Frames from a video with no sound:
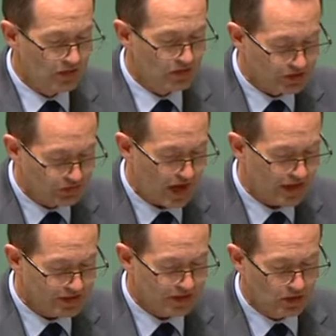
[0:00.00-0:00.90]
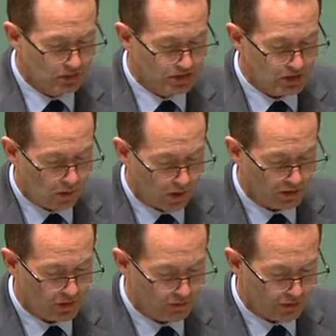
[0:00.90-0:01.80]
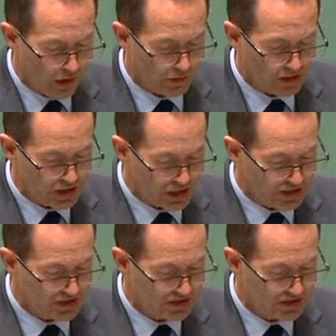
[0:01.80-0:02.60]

The Australian Skills Quality Authority needs